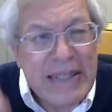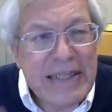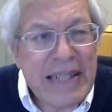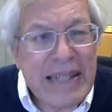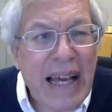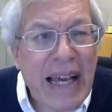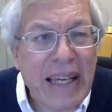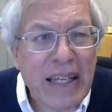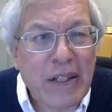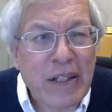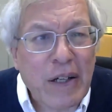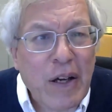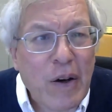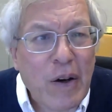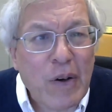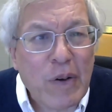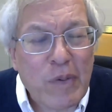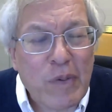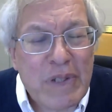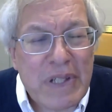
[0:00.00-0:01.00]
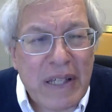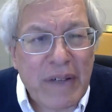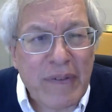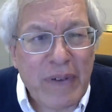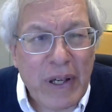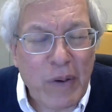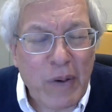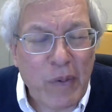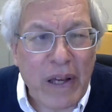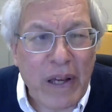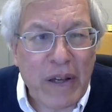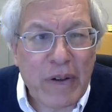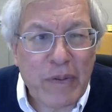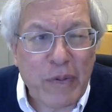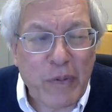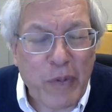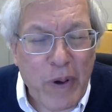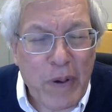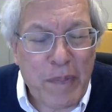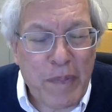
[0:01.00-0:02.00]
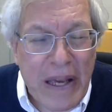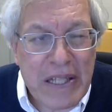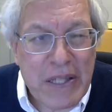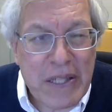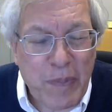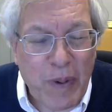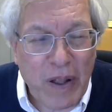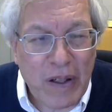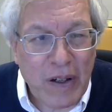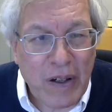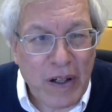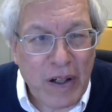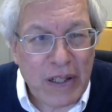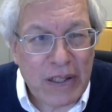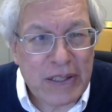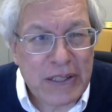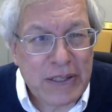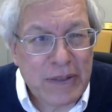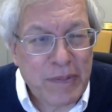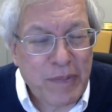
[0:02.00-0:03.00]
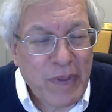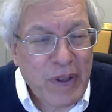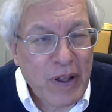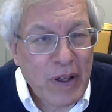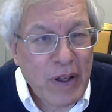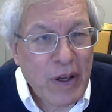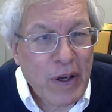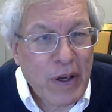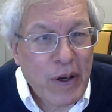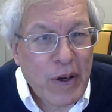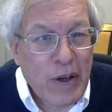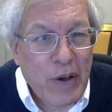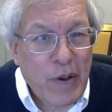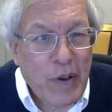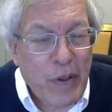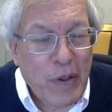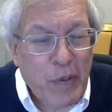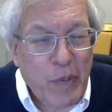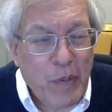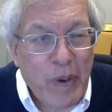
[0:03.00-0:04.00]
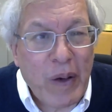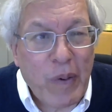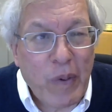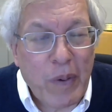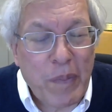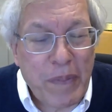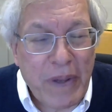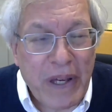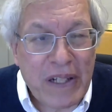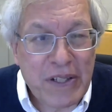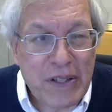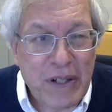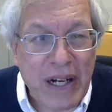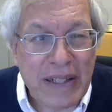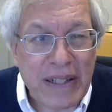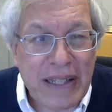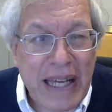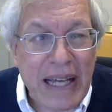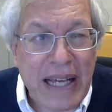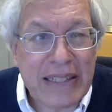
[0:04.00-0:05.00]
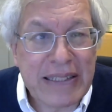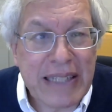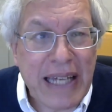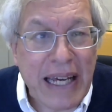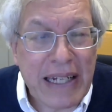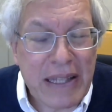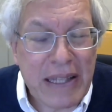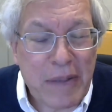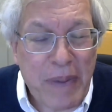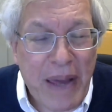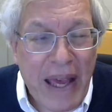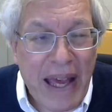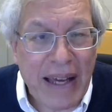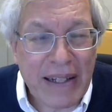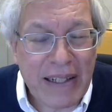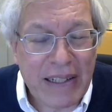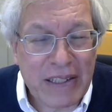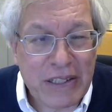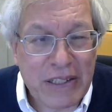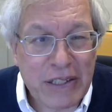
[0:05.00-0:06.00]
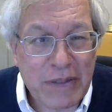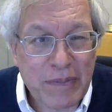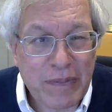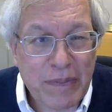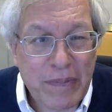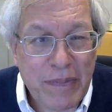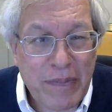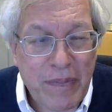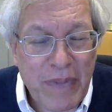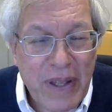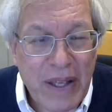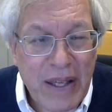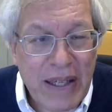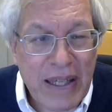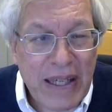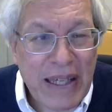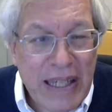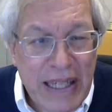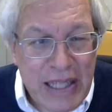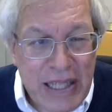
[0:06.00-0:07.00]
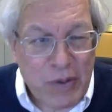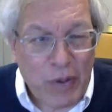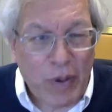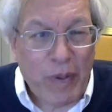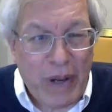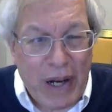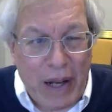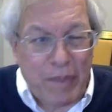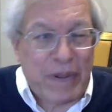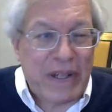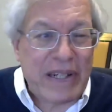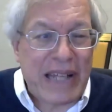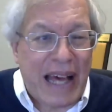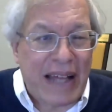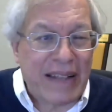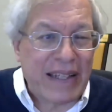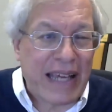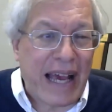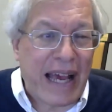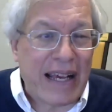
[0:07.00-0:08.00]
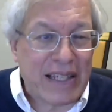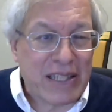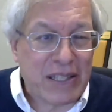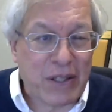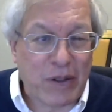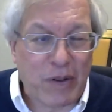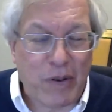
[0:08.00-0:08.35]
Diet Coke was giving away free baseball cards. Three were pictured on the outside of the package. As we went up and down the aisles